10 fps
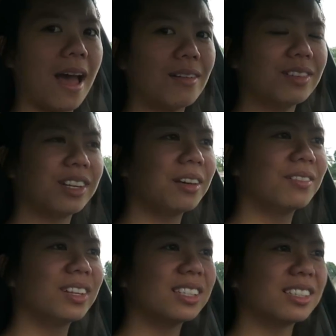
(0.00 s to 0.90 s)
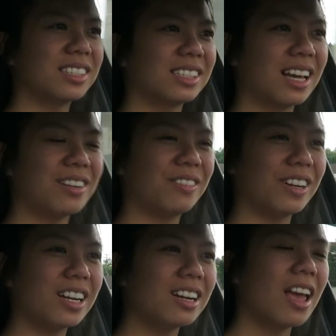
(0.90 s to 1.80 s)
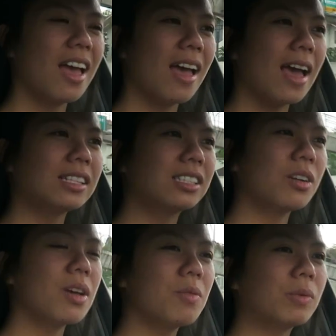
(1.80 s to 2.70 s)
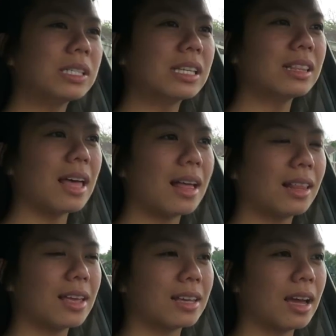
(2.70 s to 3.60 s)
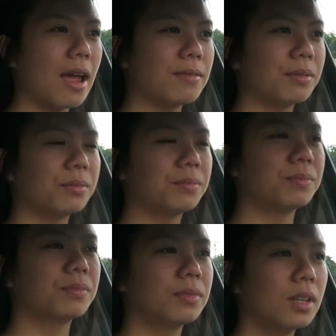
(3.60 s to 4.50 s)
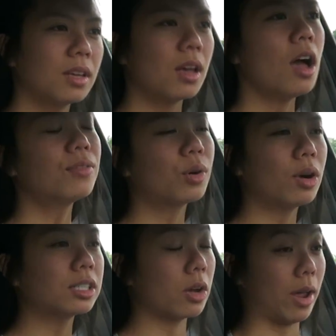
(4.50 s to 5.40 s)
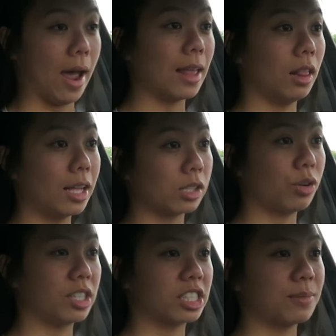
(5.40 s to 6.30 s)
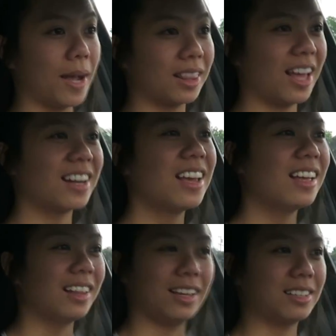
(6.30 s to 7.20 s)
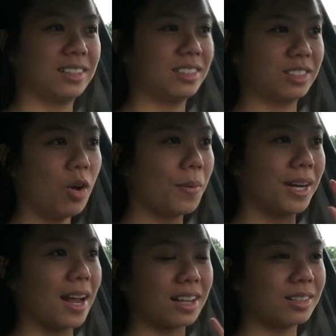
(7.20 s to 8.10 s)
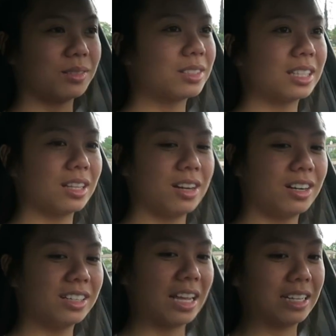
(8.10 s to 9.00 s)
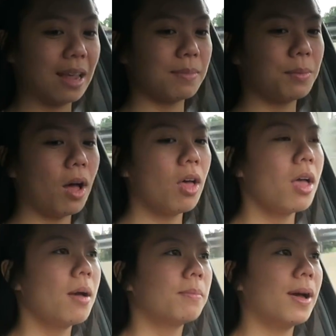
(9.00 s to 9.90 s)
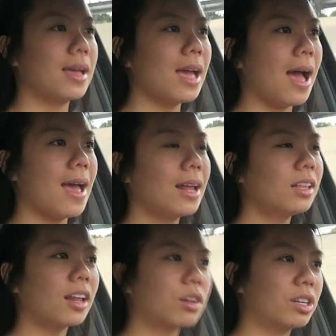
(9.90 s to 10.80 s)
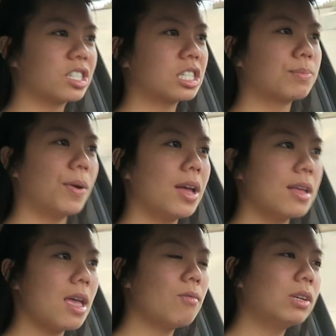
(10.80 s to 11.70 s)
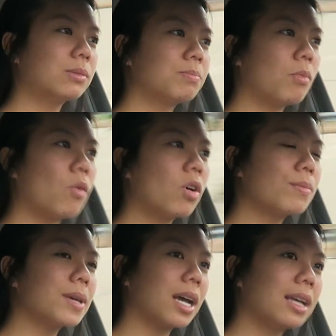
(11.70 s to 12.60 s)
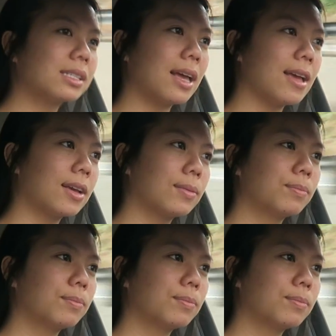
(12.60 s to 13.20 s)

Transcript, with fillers: have any of this. This is kind of weird. And so it wasn't that like I, of course, okay, I had lots of crushes back then. Like so many, I could sit here and like name them all. But yeah, I had a lot of crushes, but it was more because like